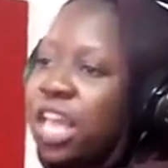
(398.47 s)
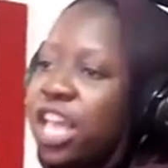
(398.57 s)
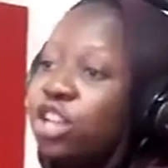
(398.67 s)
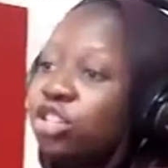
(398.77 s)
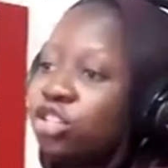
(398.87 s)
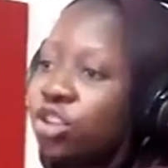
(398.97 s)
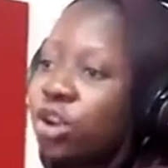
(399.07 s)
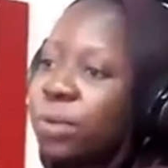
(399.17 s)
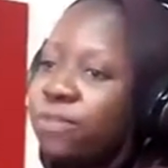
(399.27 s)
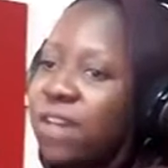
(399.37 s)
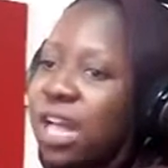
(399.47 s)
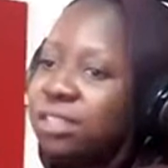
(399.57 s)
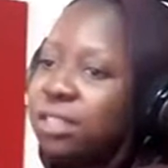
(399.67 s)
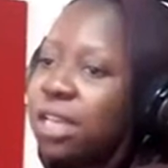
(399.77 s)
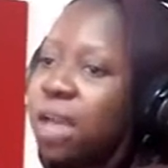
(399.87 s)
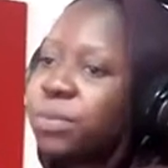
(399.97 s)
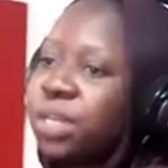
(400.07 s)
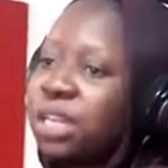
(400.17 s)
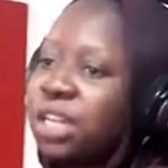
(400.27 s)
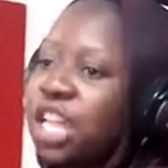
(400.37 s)
in ensuring that the
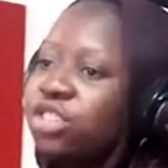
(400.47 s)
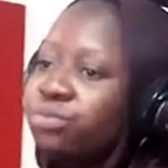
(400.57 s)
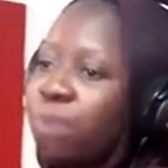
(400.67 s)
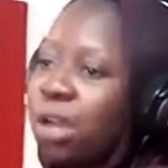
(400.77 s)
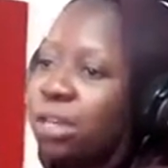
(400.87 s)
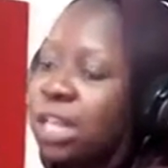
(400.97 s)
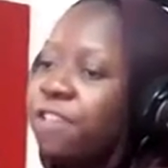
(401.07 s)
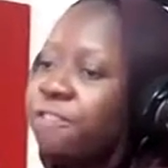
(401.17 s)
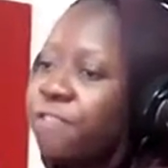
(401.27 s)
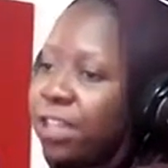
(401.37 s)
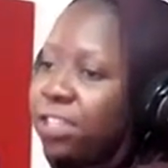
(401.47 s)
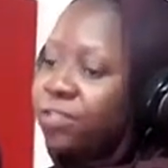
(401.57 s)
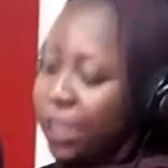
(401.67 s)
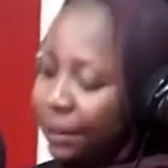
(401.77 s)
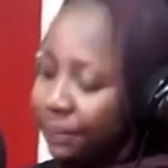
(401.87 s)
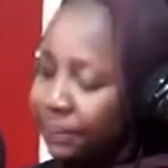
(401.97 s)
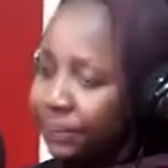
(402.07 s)
company is run effectively.